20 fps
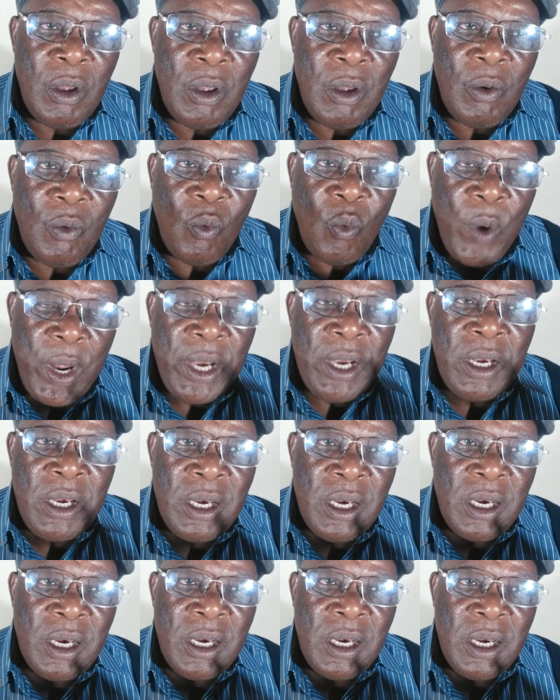when
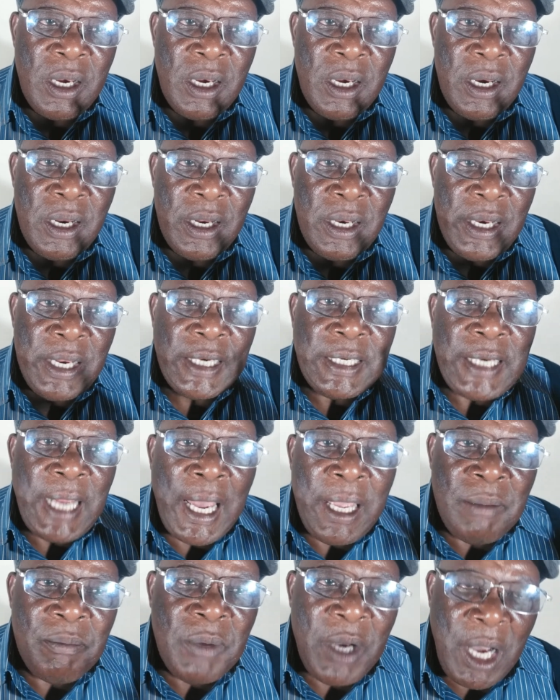the
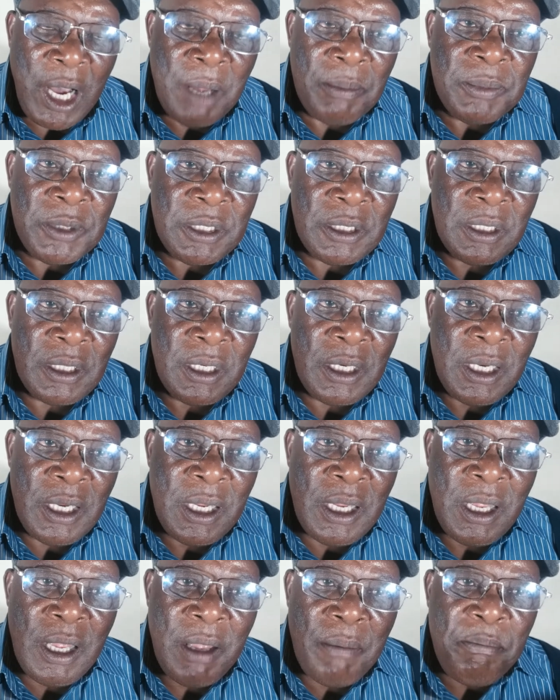time comes.
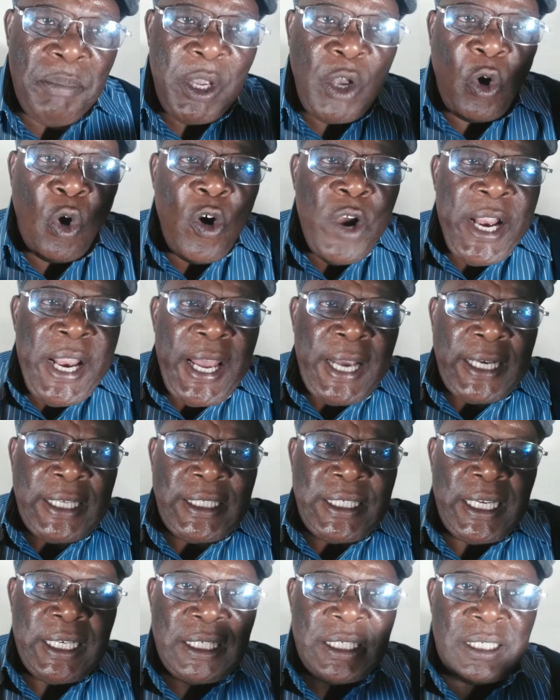Be
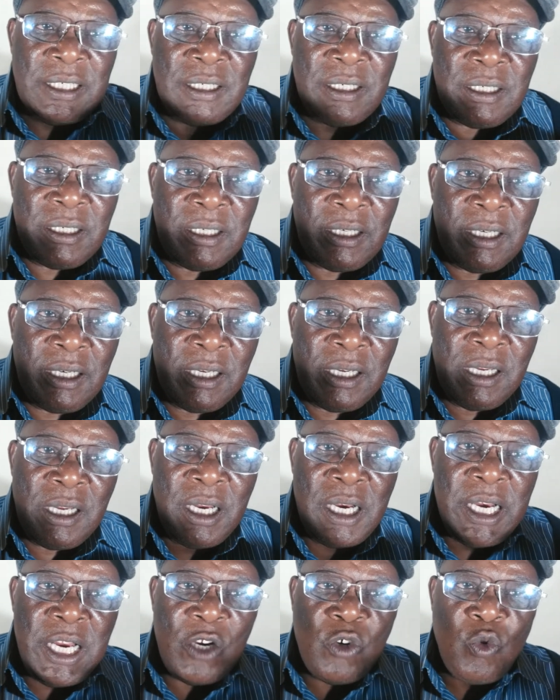connected.
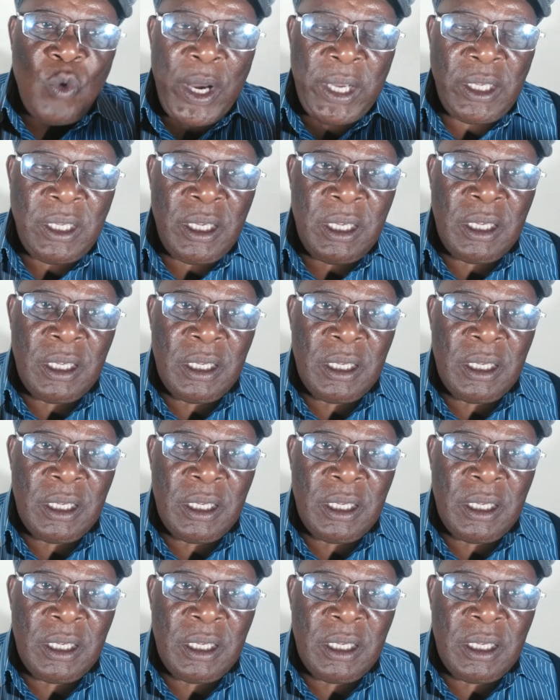Networking.